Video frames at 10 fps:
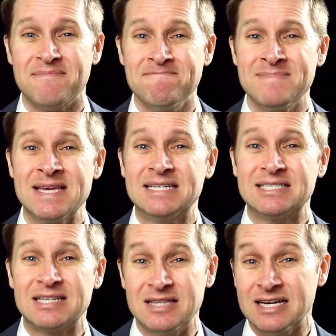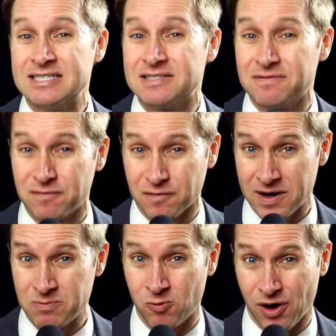meets this
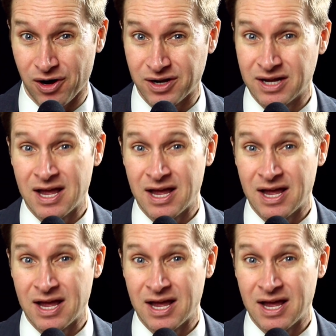framework.